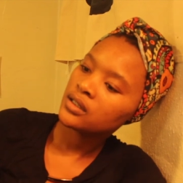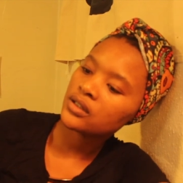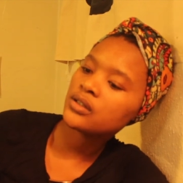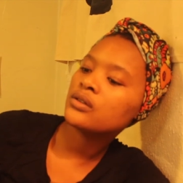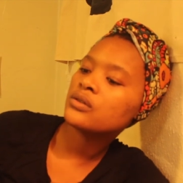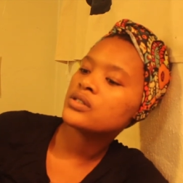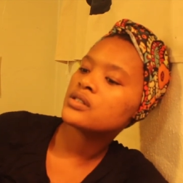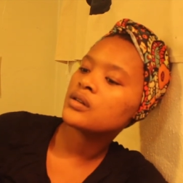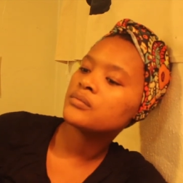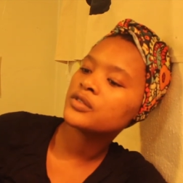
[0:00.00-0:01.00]
huge
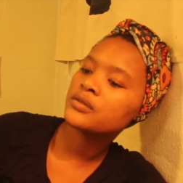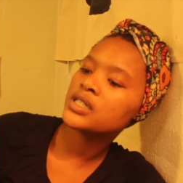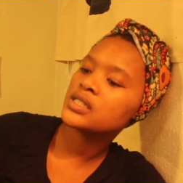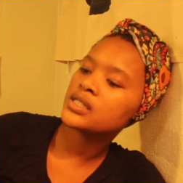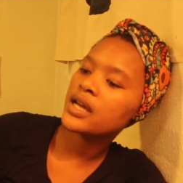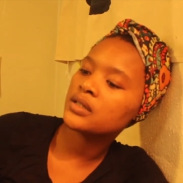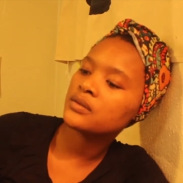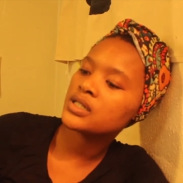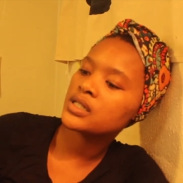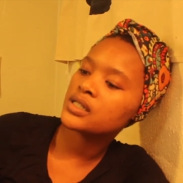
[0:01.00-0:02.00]
submarine
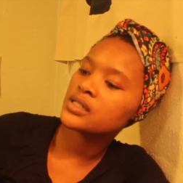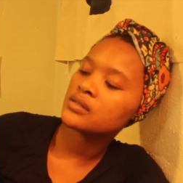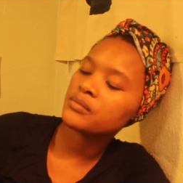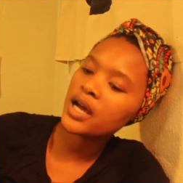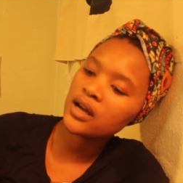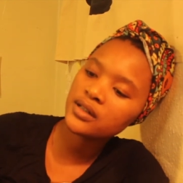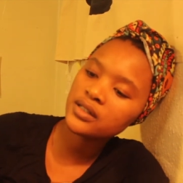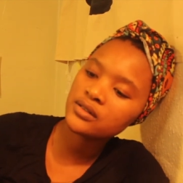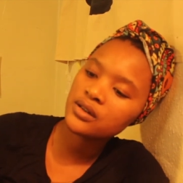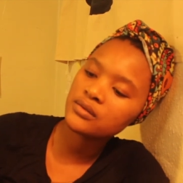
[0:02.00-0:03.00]
sandwiches and
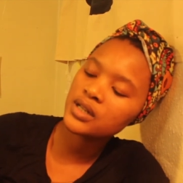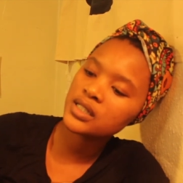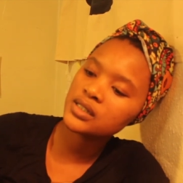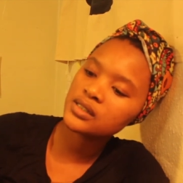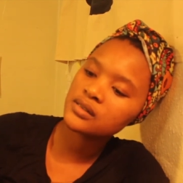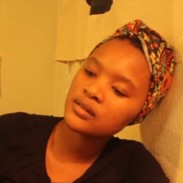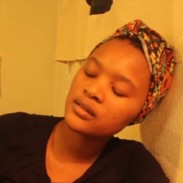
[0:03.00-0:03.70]
powdered donuts.